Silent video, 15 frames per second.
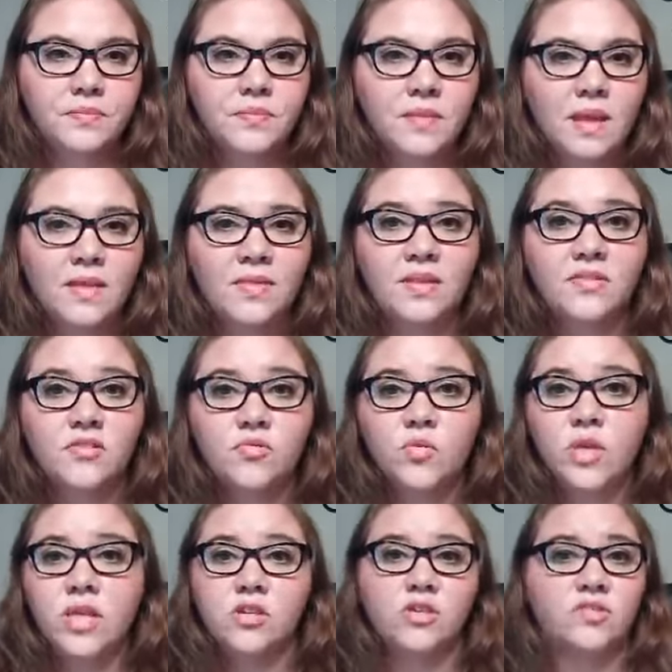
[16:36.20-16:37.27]
And this is
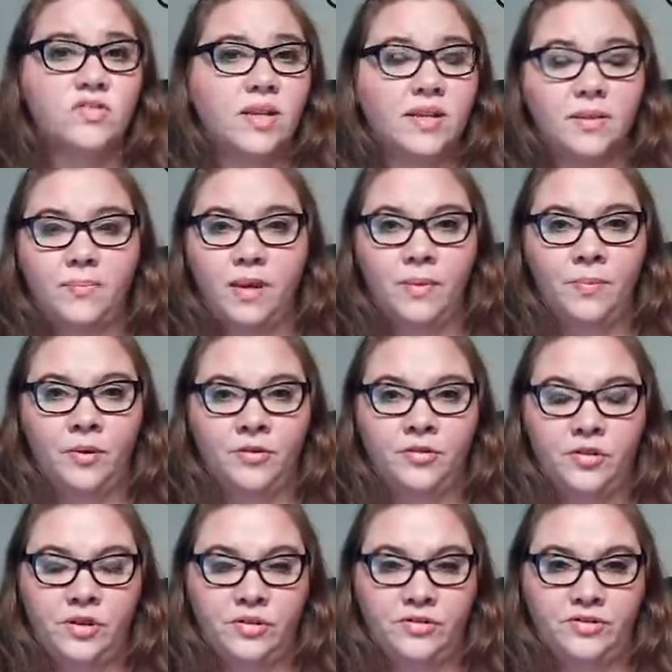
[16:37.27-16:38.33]
really just sending people to
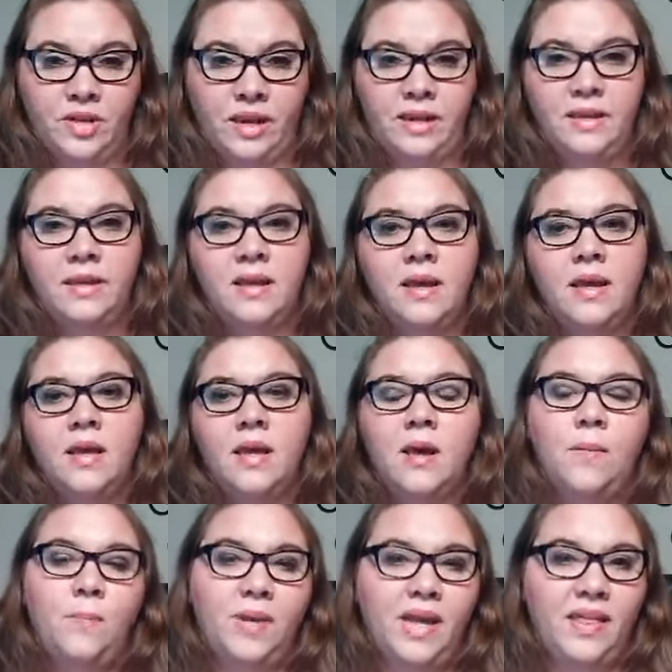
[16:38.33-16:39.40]
your site.
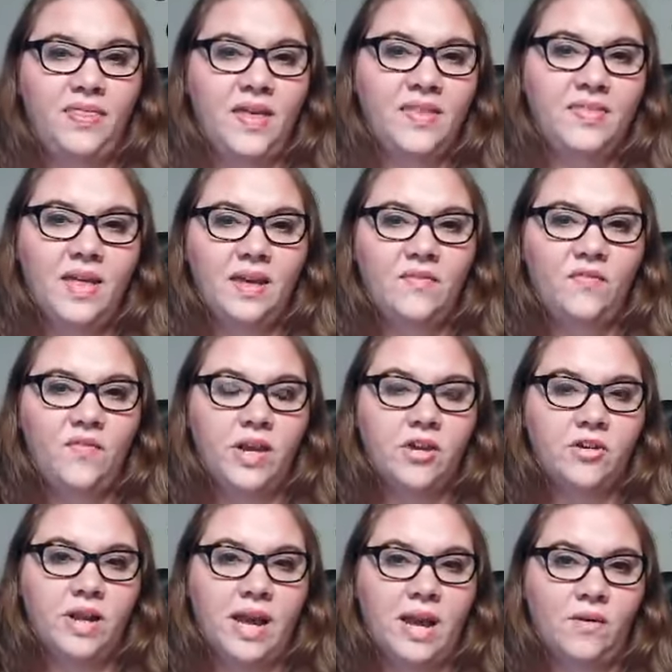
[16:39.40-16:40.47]
But I think they
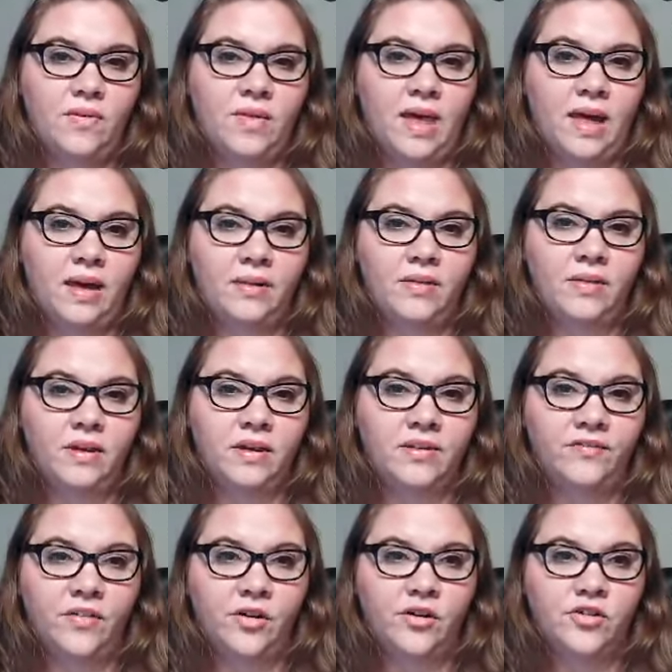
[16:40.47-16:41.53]
figured out that the
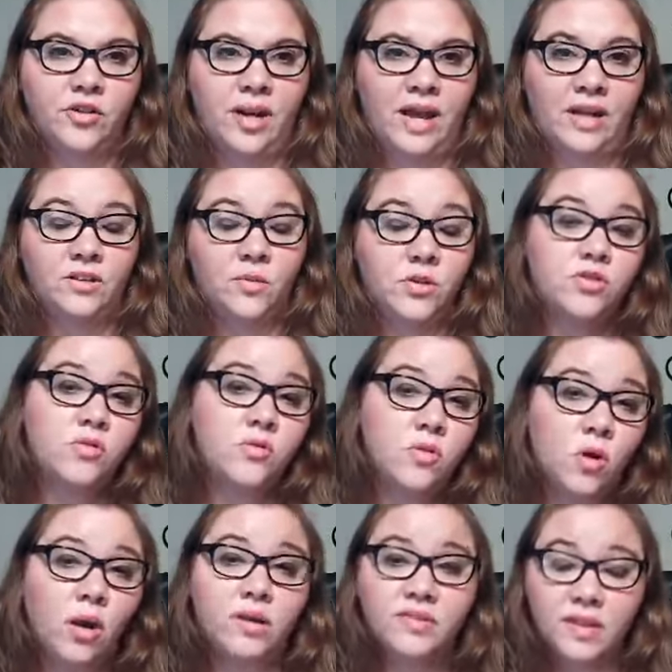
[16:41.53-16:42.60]
conversion ads, which do
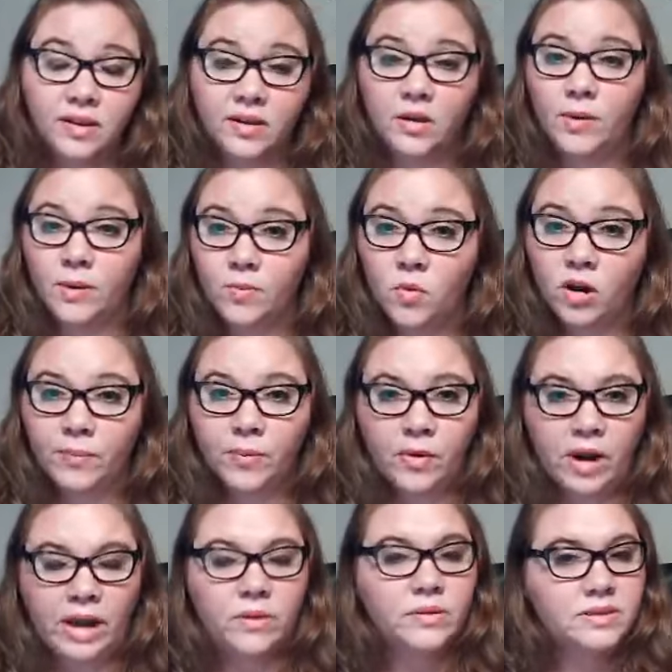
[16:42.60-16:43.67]
cost a little bit more per
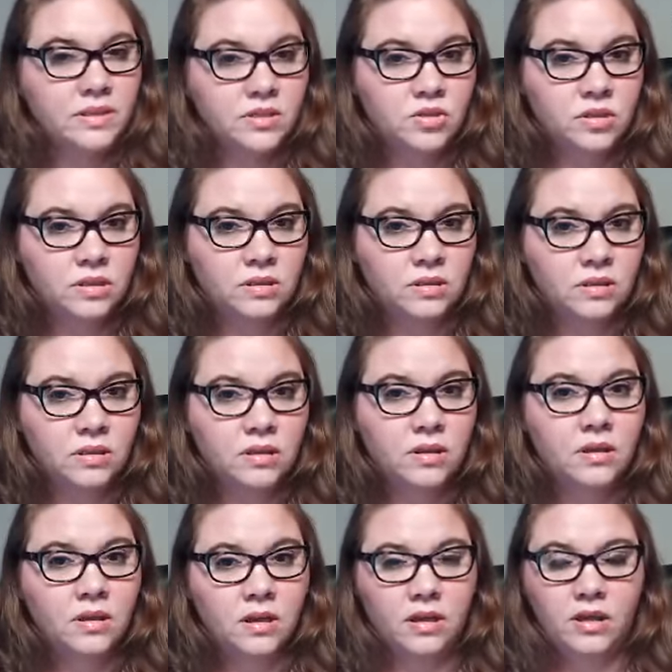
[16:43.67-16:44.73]
acquisition,
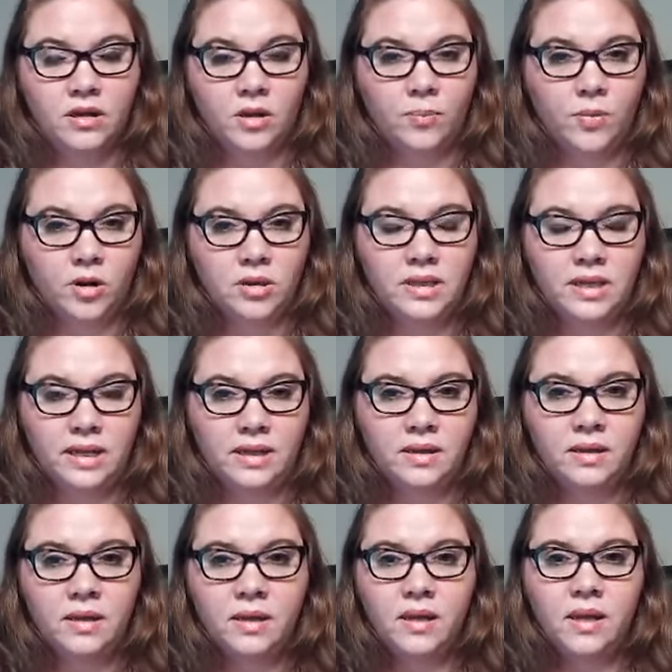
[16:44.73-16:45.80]
per lead,
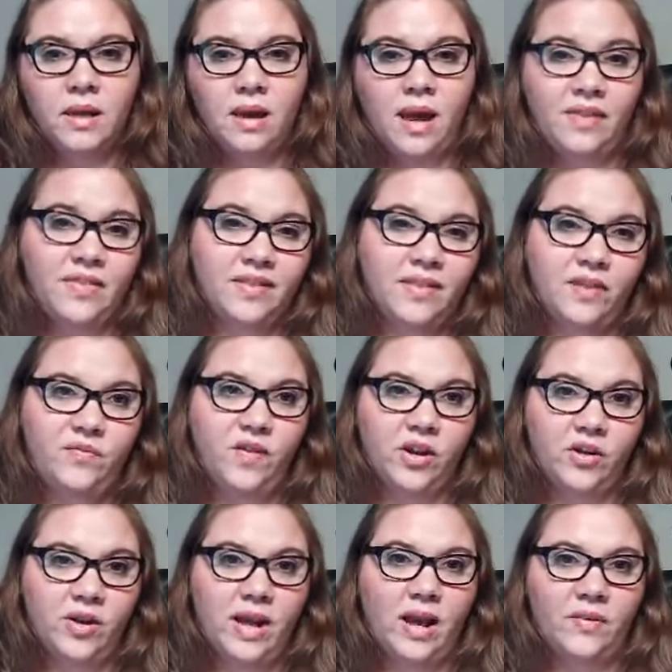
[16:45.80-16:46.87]
I think they
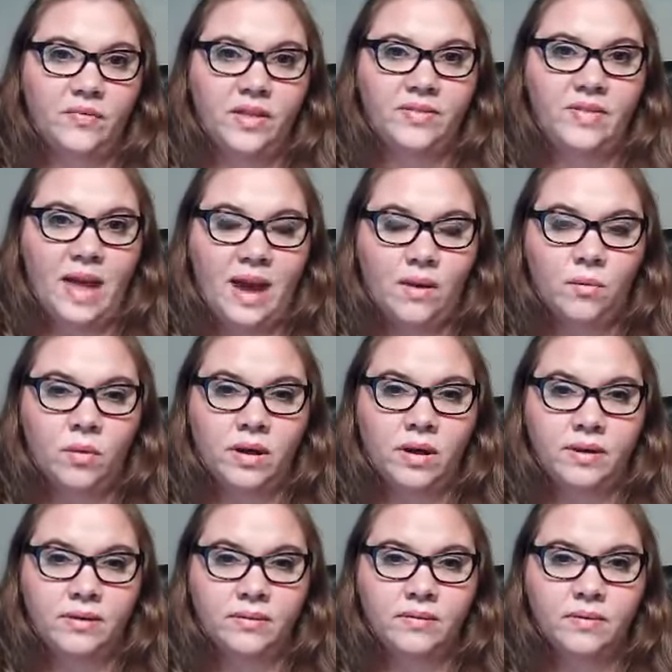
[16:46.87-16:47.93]
figured out that
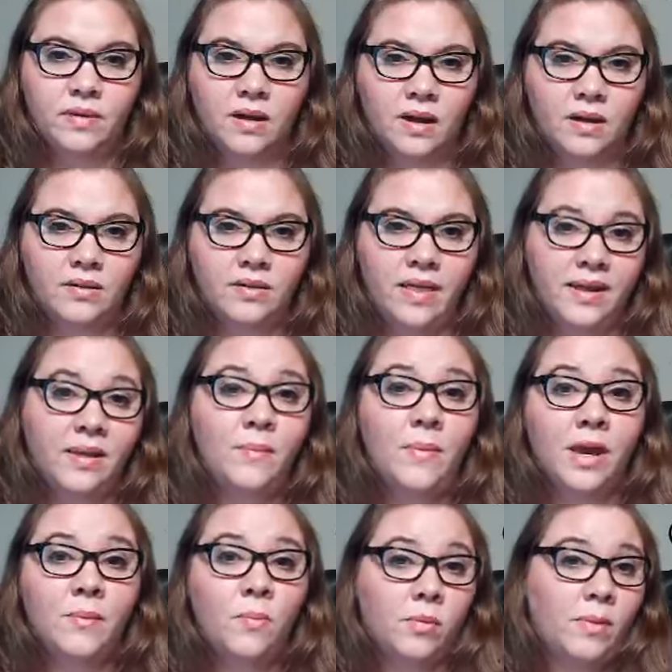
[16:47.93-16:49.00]
one, they can
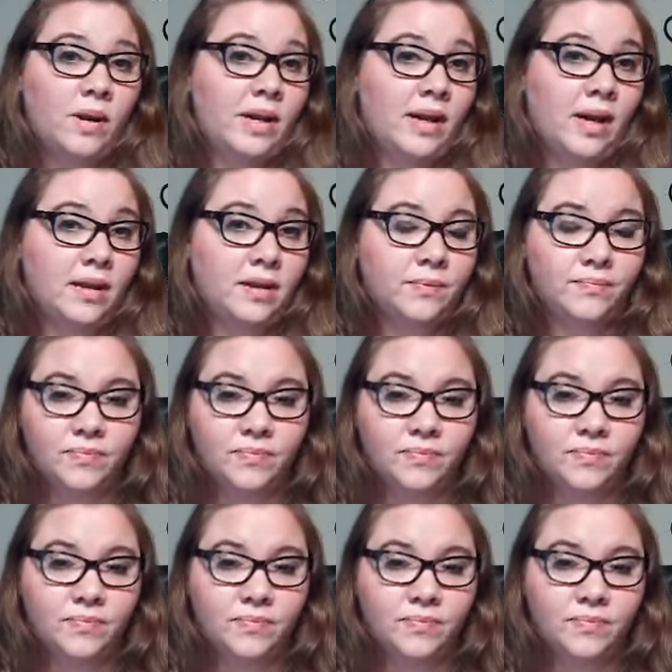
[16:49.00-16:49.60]
make more money on it.